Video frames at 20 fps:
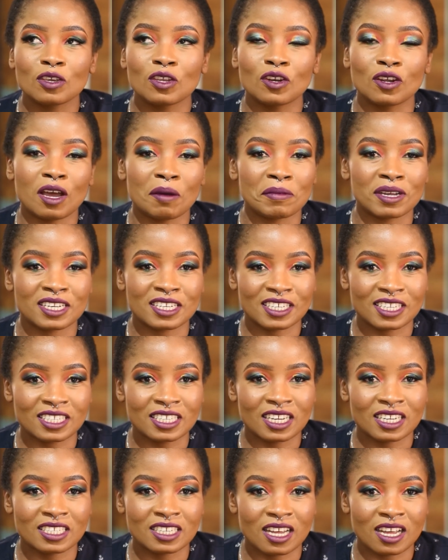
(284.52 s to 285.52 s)
a
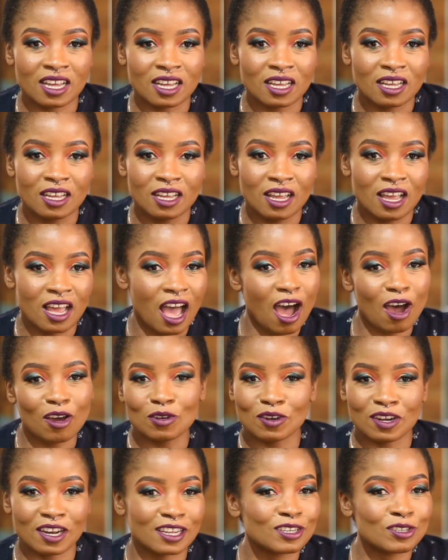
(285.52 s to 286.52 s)
dictator,
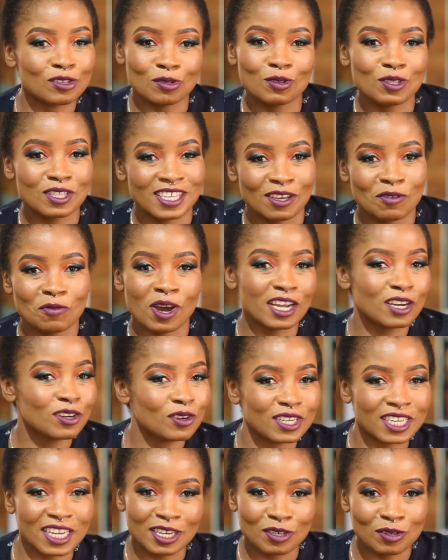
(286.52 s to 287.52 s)
how don't I do things? Why
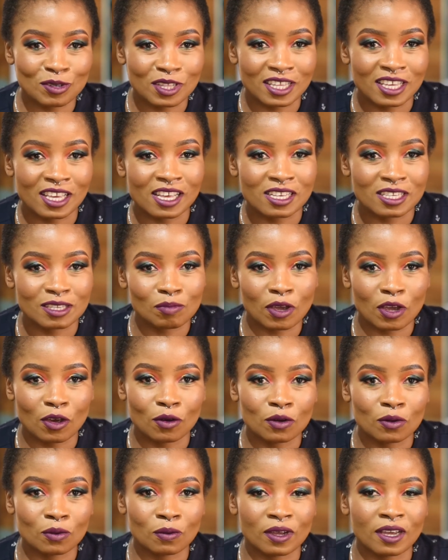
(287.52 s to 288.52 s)
don't I do things my
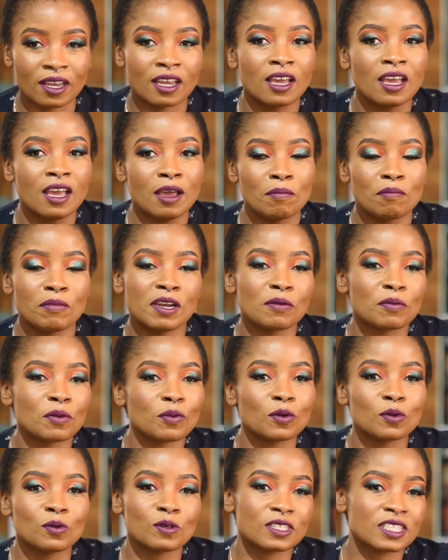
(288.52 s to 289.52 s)
own way? Many
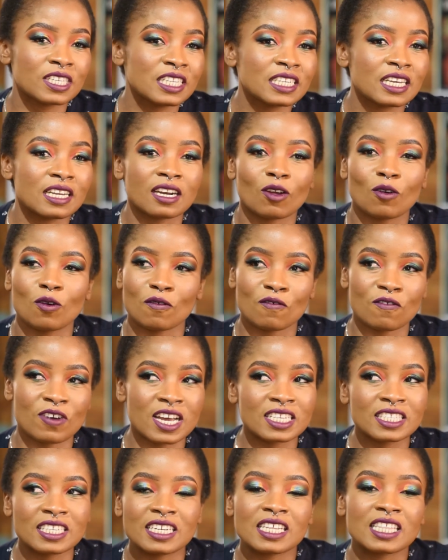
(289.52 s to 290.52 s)
people will sit and
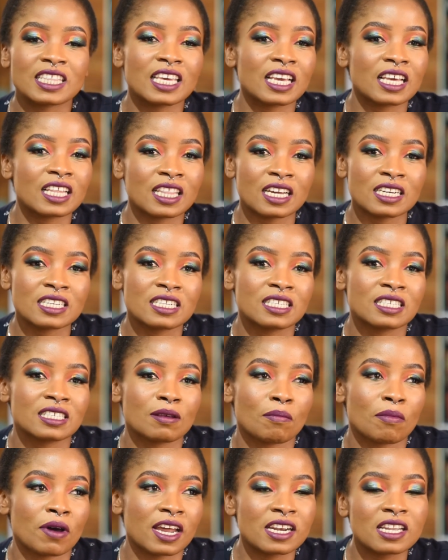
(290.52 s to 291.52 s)
converse and think that
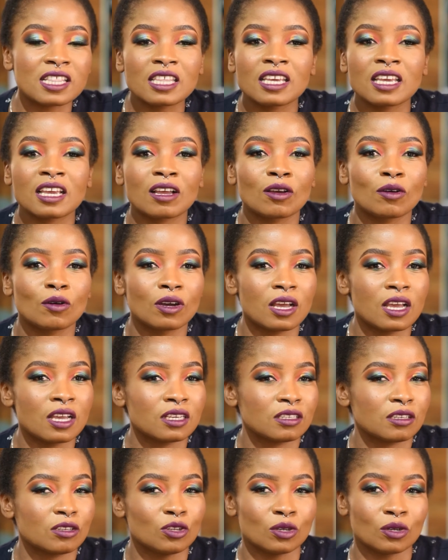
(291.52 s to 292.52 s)
is a bad thing,
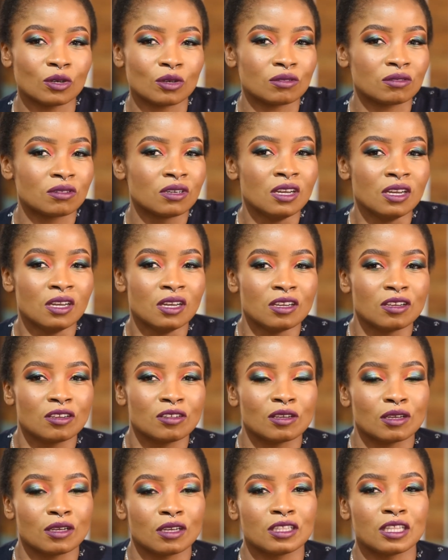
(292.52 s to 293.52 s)
you know,
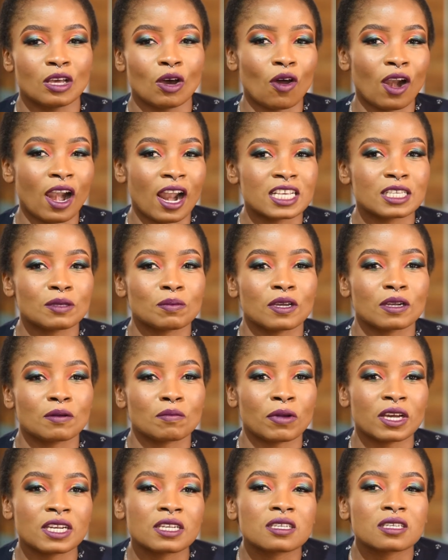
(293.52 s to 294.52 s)
the whole
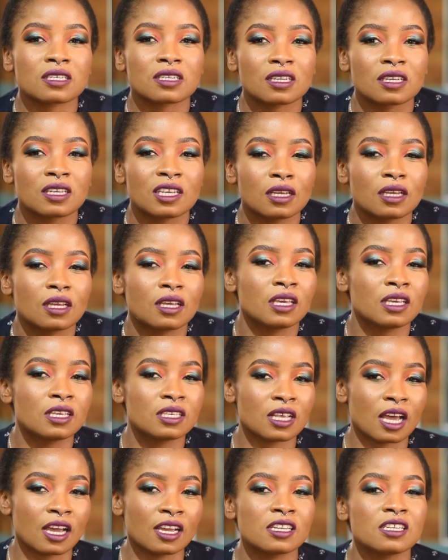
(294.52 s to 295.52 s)
aspect. But
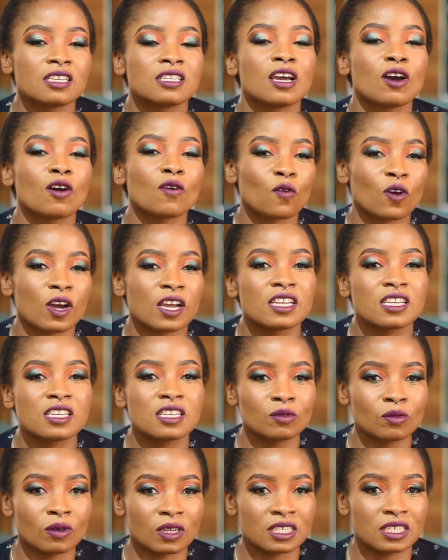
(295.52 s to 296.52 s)
his idea of why he
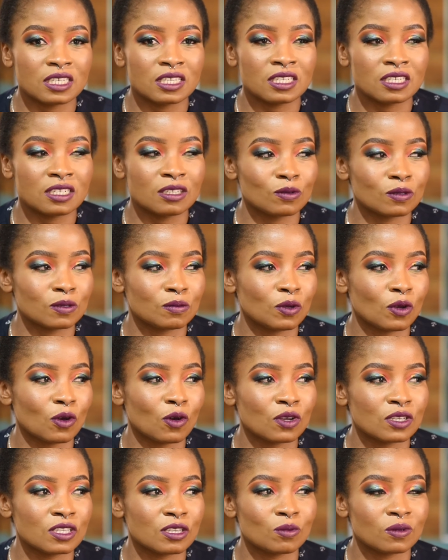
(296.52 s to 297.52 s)
did what he did was
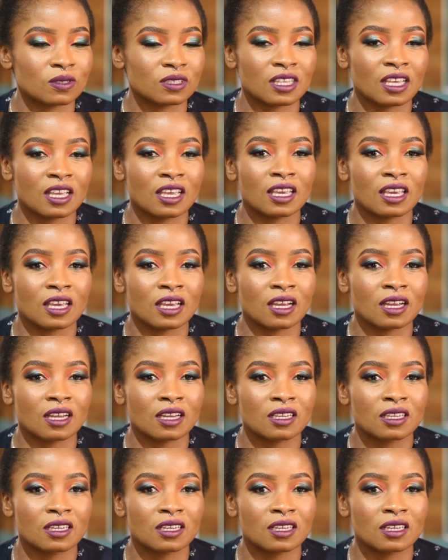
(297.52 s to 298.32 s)
because he was thinking,